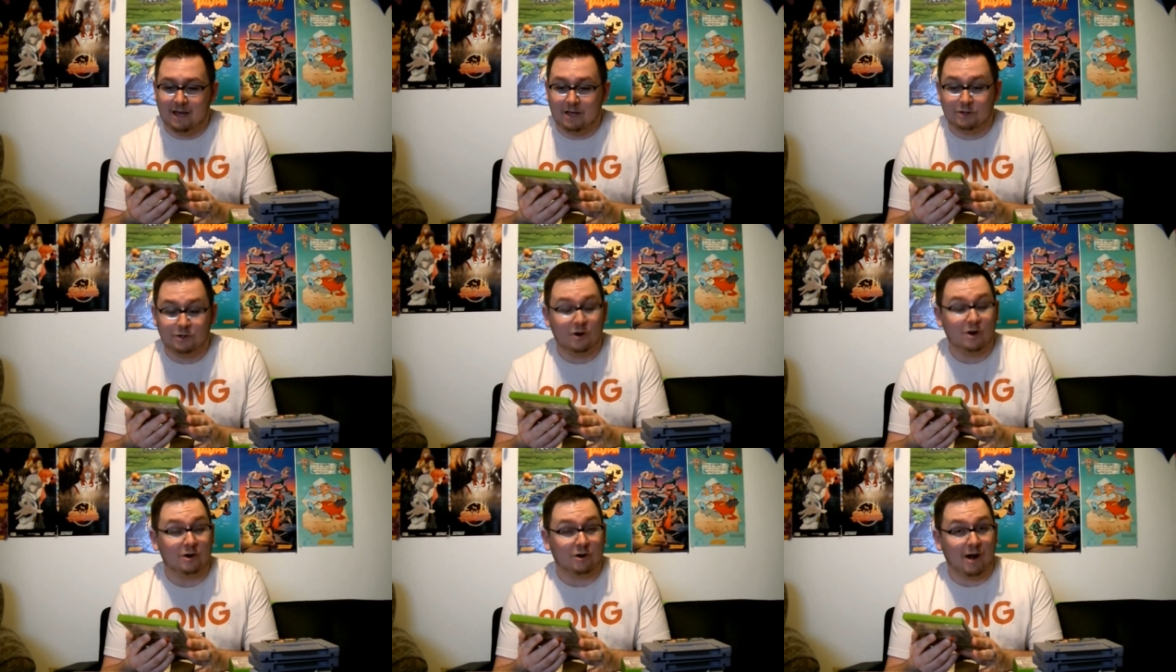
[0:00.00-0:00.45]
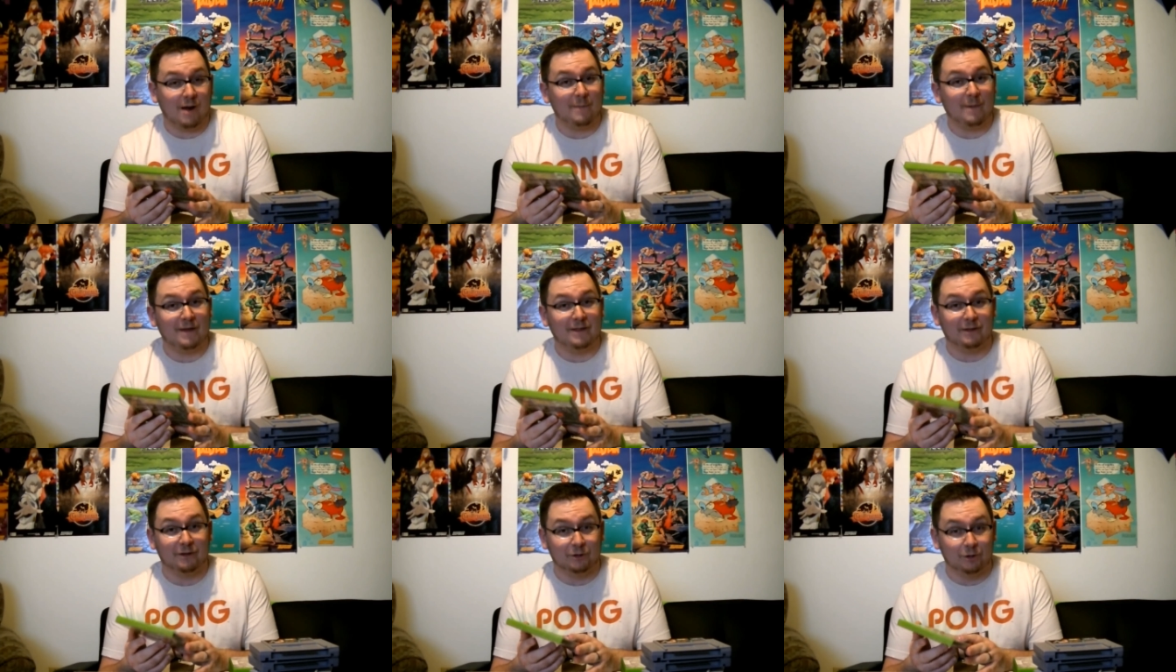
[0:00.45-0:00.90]
sorry, Grabbed
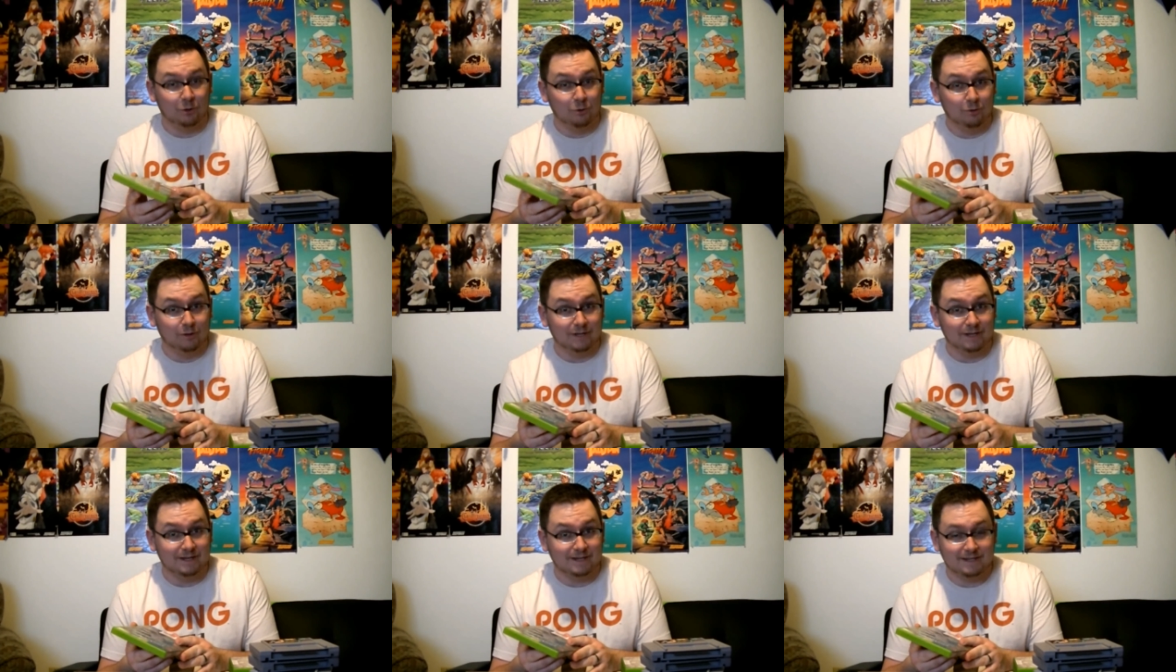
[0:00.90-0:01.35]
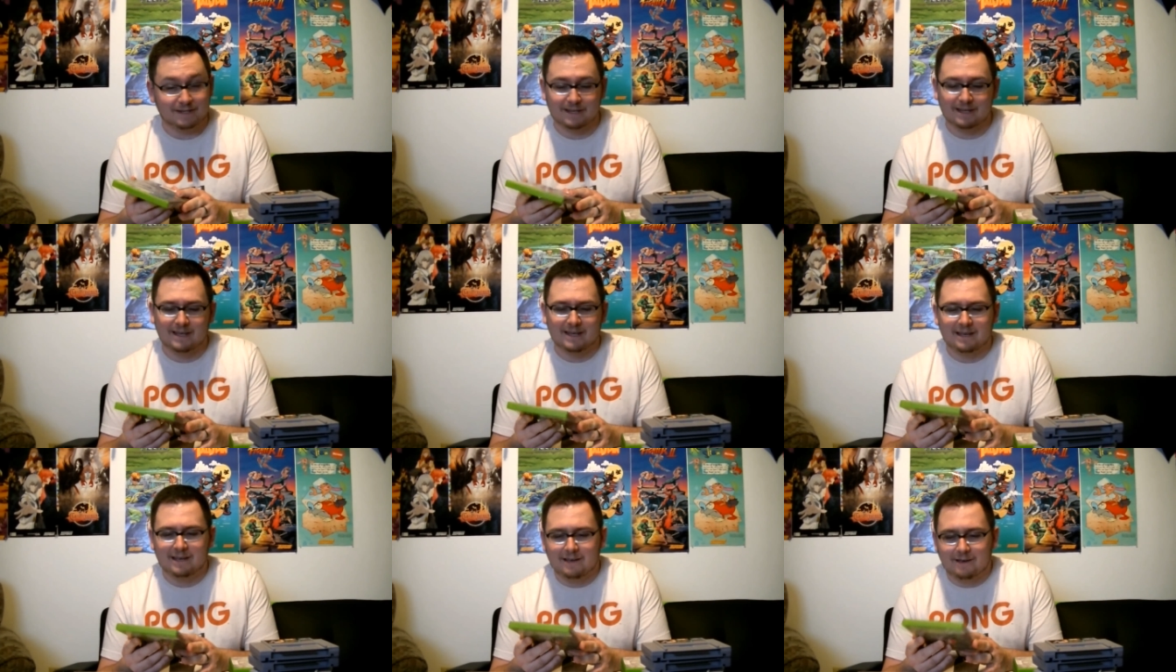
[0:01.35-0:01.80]
by the Ghoulies
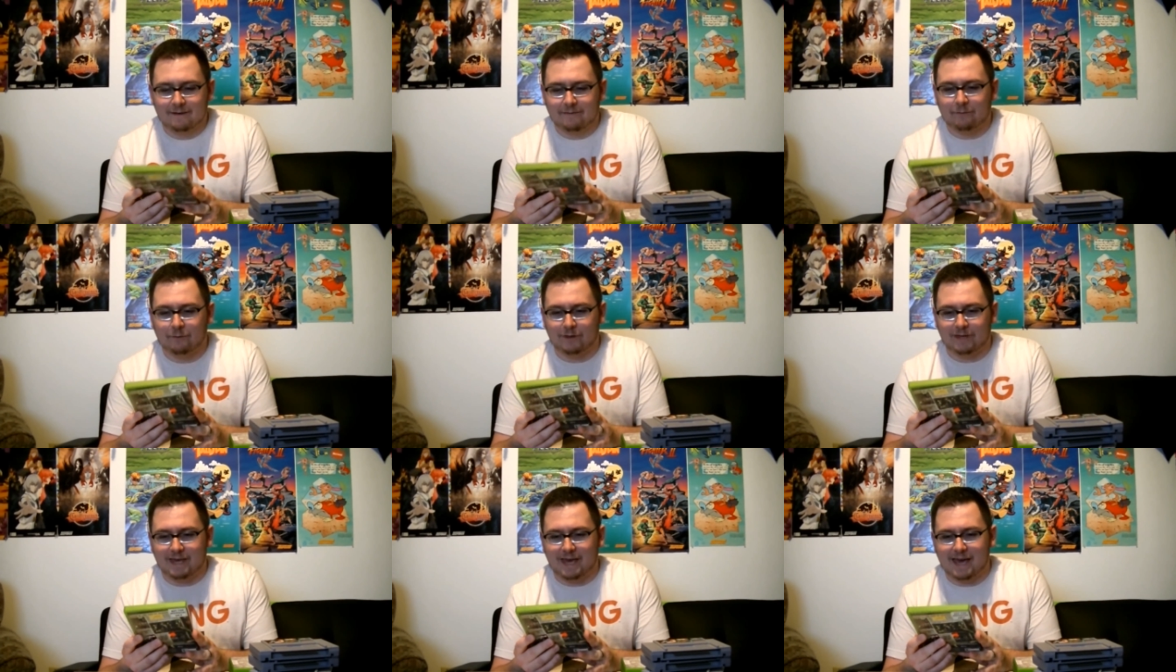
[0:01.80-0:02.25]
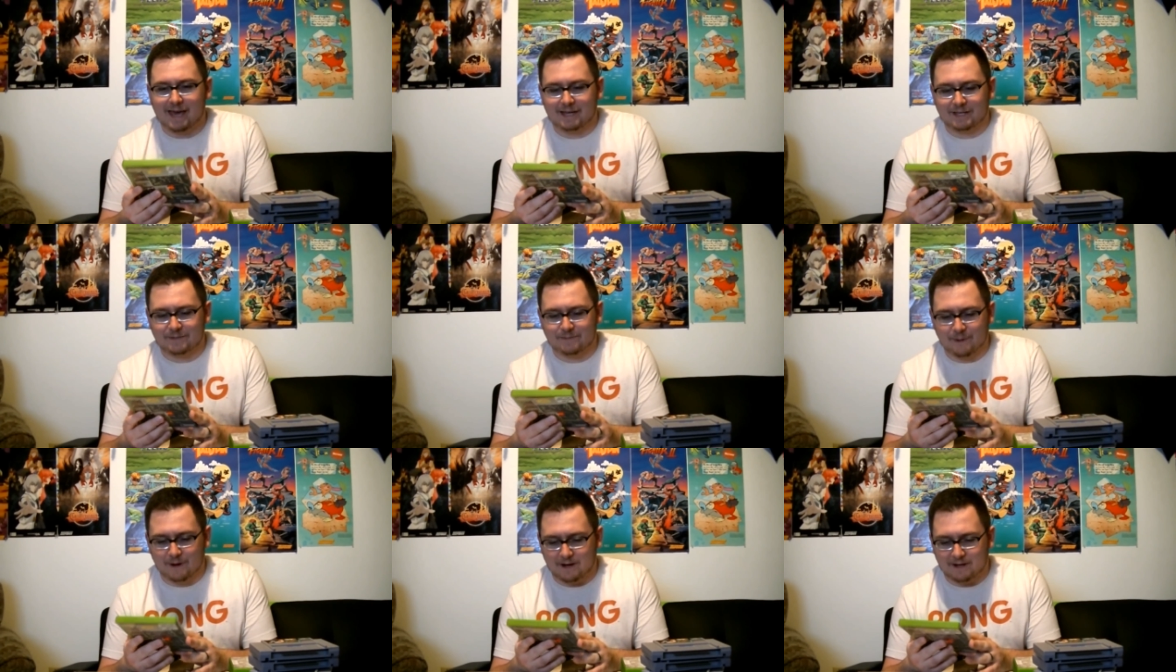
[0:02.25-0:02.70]
for the
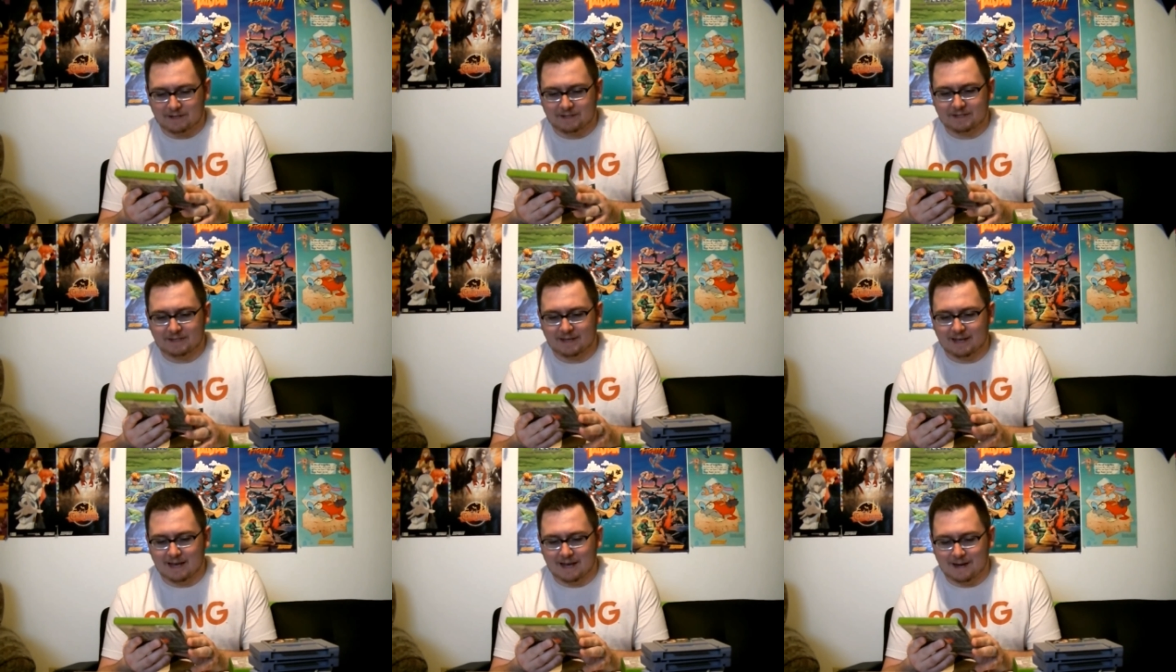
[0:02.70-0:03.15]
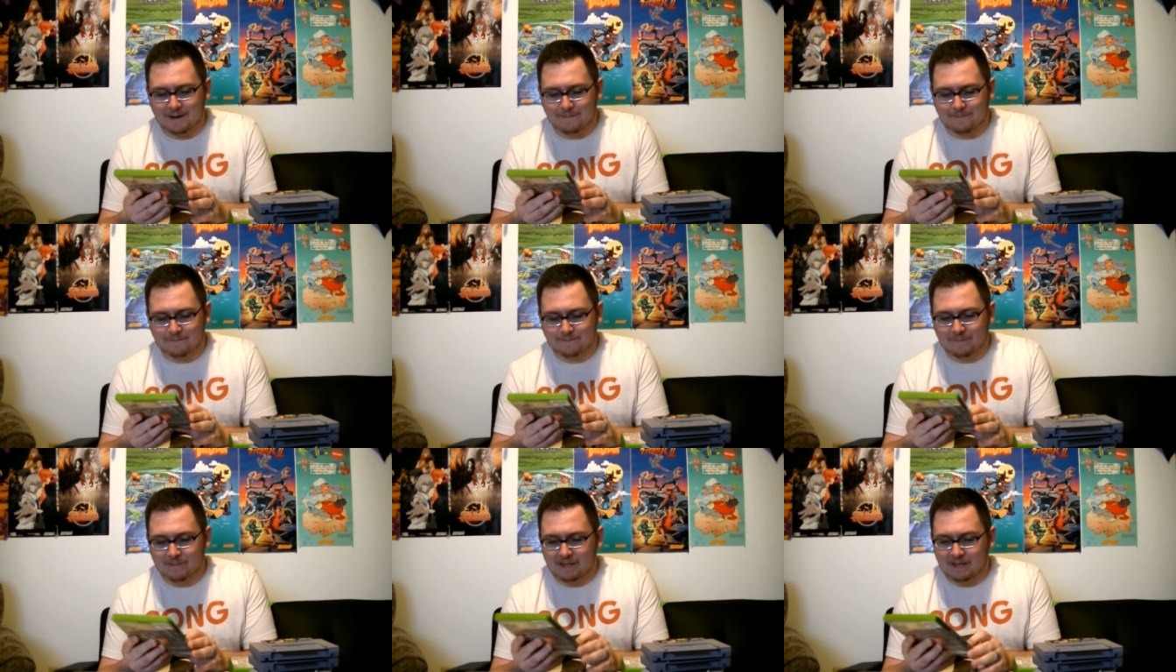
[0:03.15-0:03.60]
Xbox.
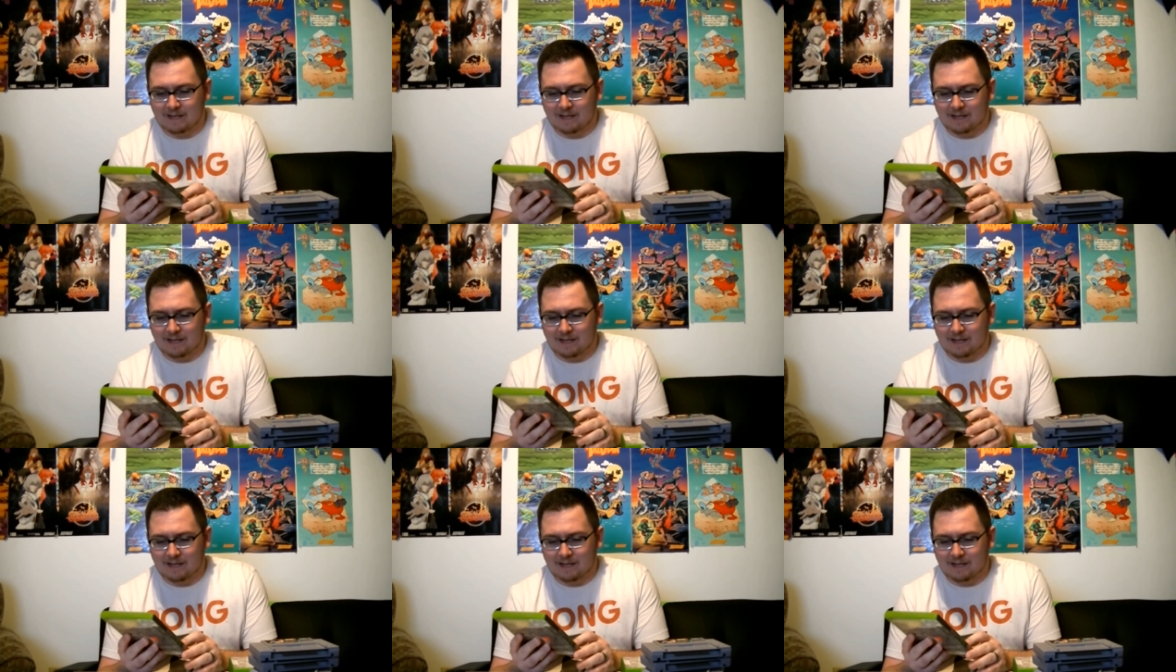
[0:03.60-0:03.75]
Um,